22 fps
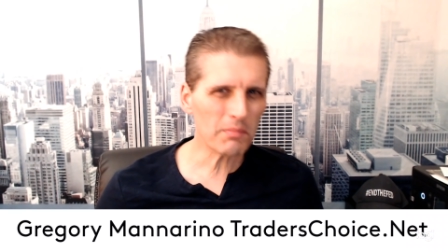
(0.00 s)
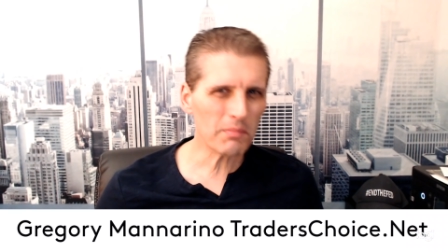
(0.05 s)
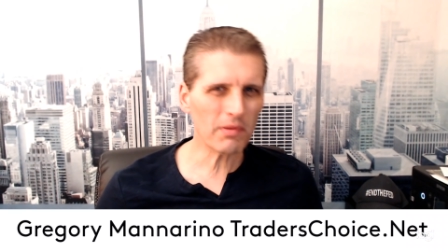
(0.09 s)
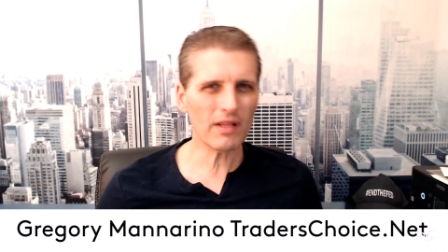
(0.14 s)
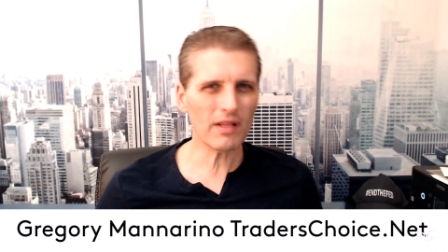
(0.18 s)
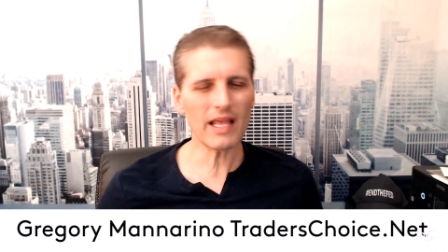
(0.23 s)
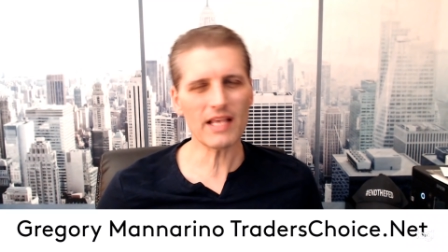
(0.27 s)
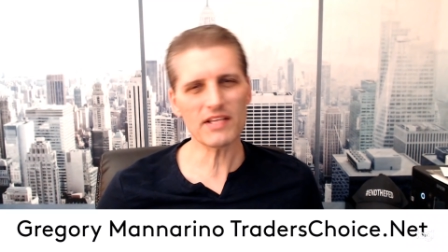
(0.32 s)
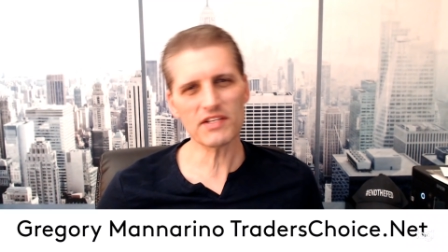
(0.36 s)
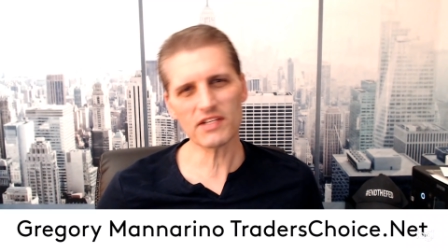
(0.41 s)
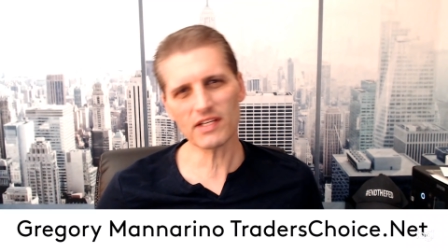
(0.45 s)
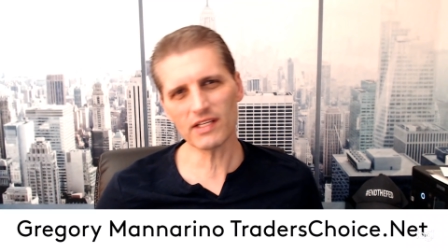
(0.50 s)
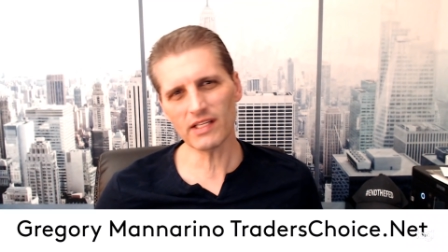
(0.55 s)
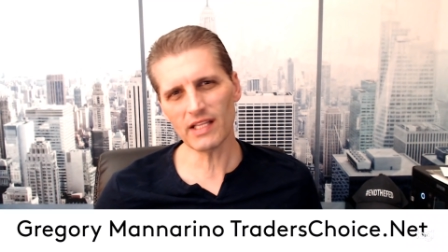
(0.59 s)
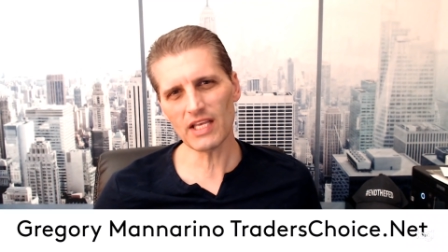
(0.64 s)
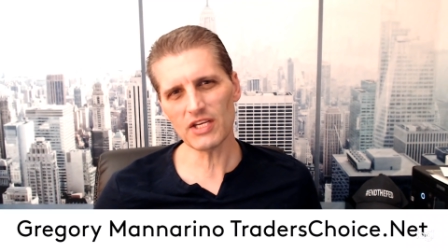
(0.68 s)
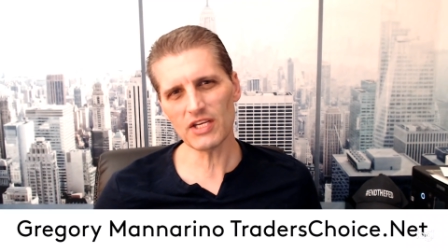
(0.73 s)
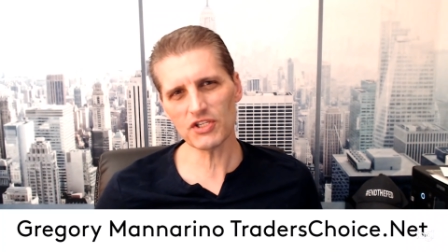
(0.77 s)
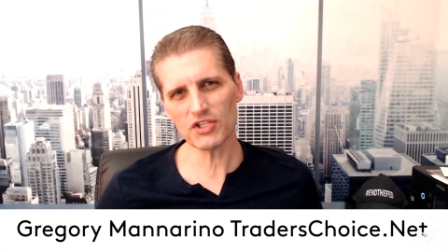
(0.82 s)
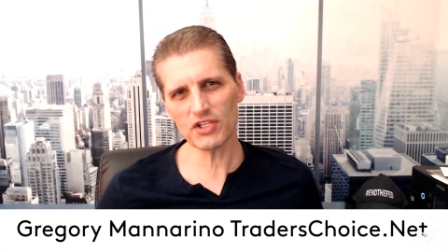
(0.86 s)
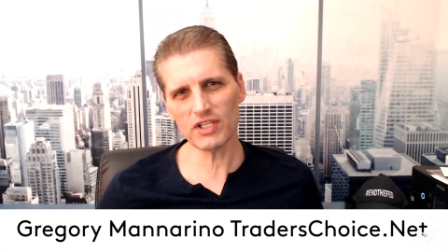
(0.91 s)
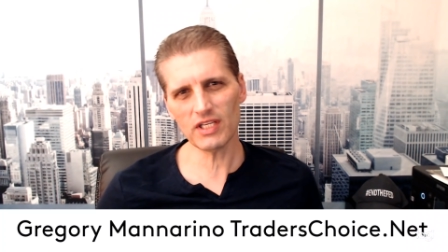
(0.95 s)

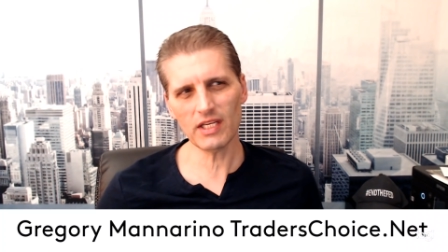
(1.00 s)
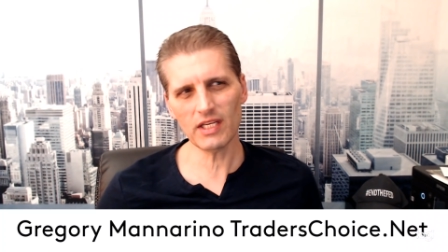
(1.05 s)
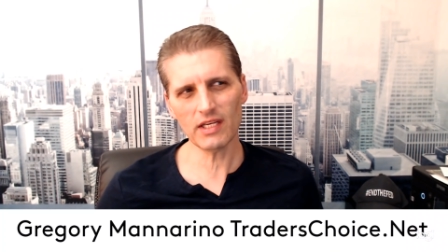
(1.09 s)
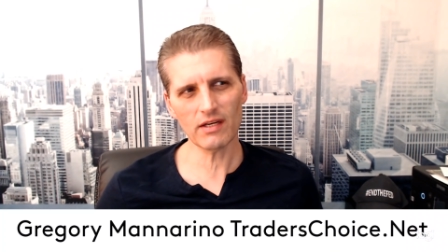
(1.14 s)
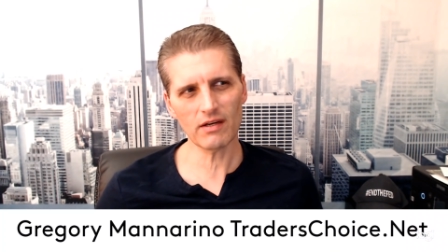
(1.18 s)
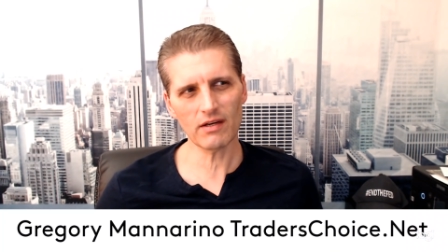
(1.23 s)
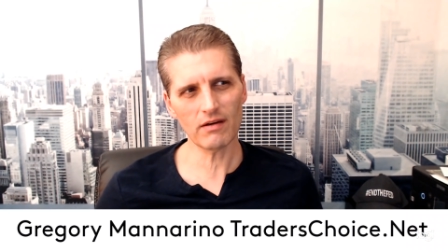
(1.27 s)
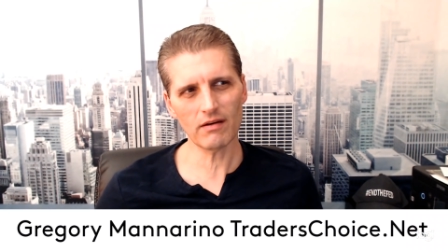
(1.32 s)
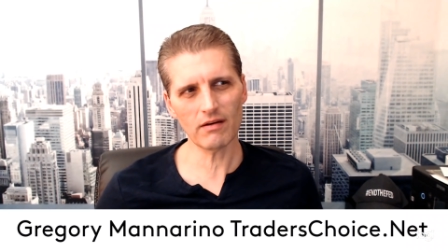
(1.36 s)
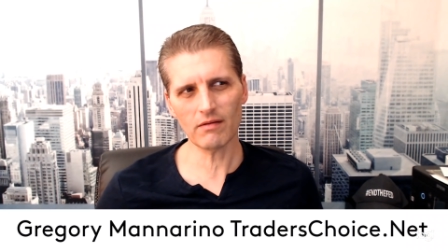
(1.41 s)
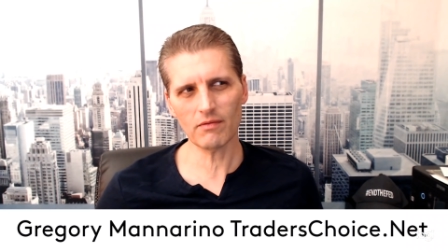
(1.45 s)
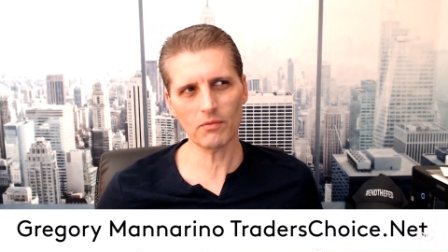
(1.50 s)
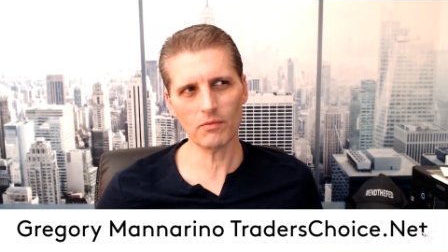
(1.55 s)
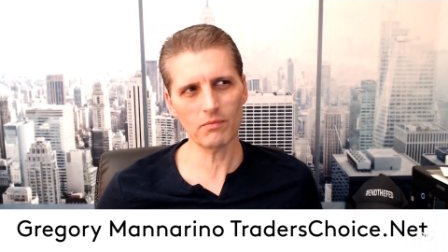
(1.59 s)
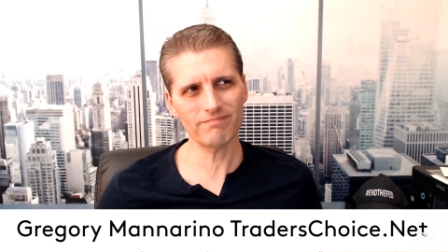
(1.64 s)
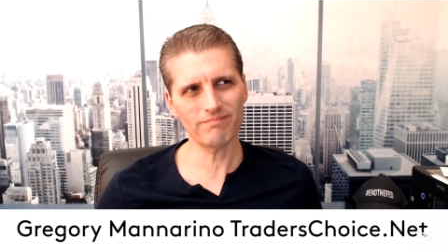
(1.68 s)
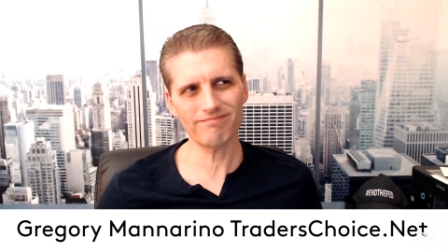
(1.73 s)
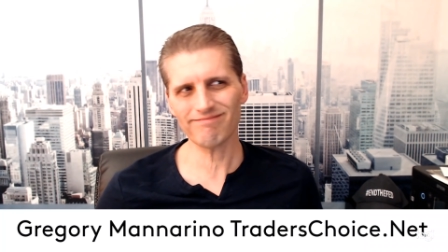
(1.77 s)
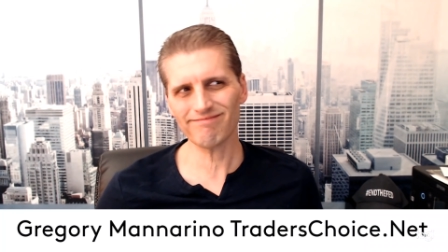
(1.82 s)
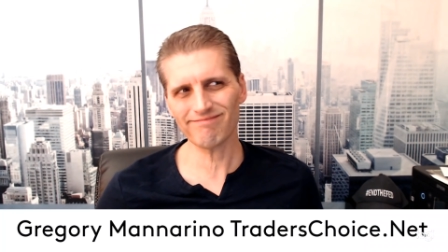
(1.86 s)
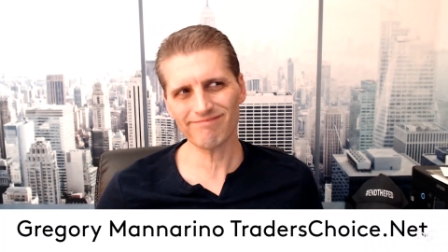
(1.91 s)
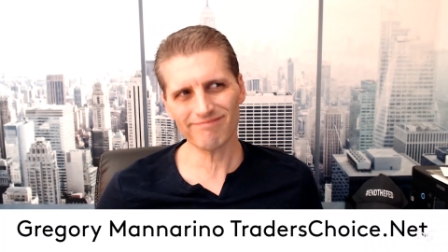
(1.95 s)
escalation here of,
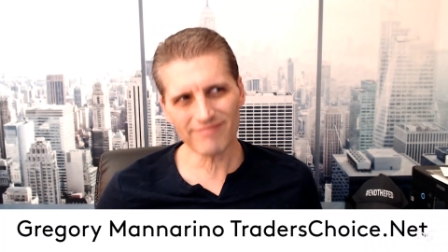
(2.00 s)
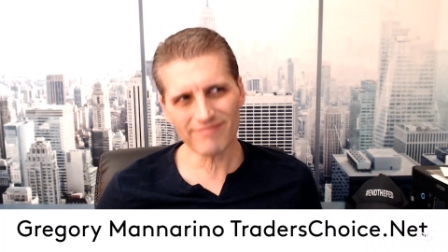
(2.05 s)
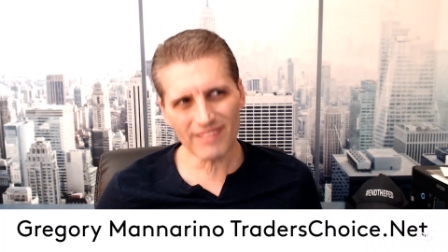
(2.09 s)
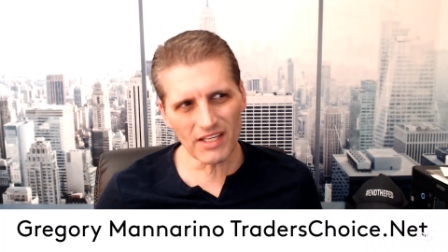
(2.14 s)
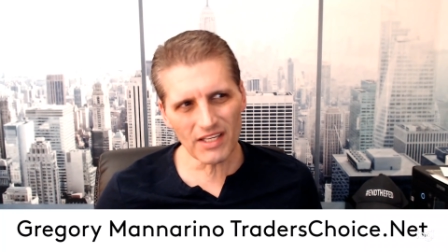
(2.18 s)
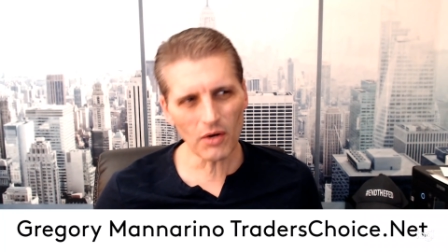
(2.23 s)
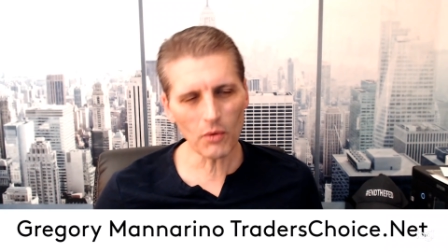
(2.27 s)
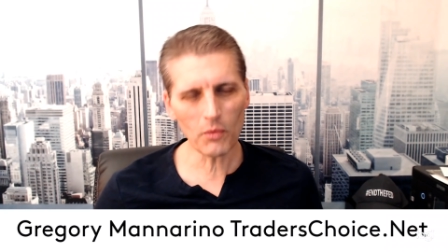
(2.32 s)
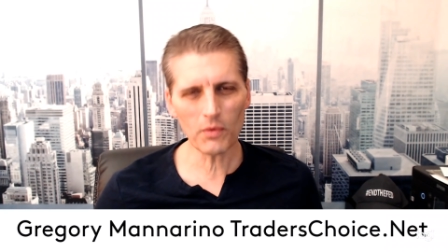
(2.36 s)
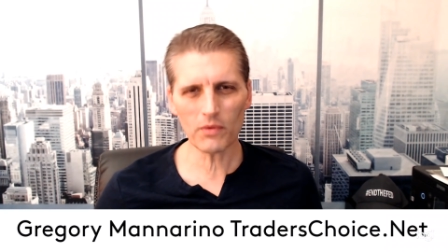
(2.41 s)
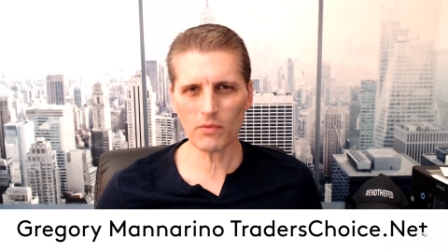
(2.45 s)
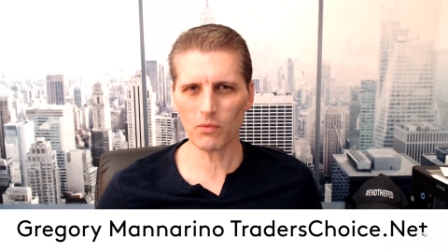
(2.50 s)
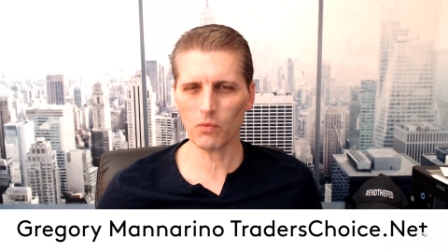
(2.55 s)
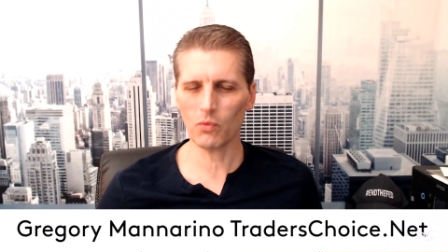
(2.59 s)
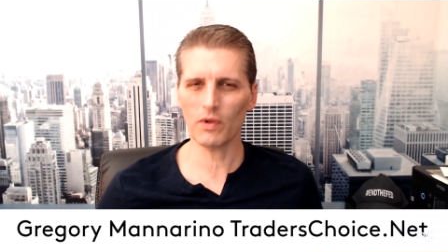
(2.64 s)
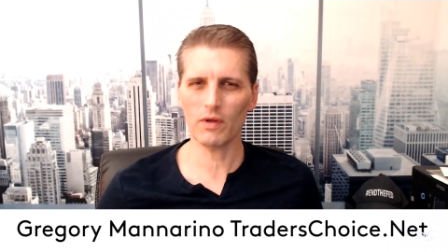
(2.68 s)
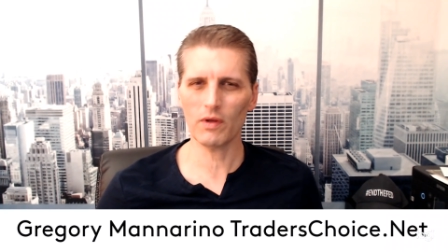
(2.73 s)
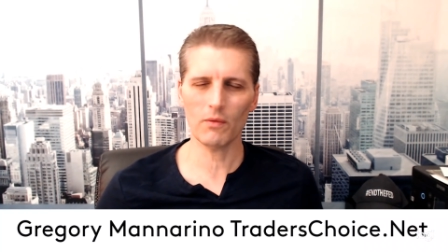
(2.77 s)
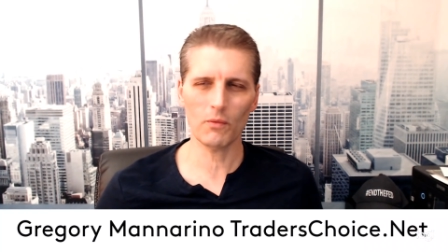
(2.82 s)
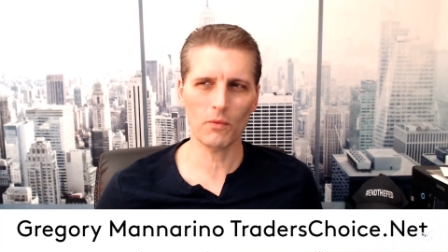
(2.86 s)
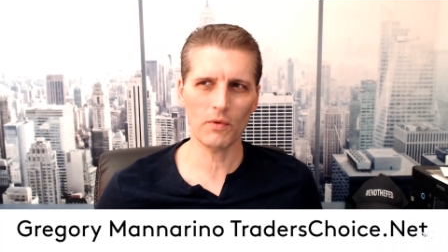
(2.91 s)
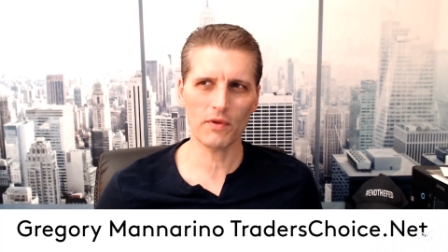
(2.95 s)
you know, with, with,
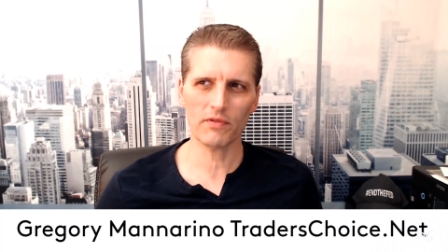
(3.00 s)
with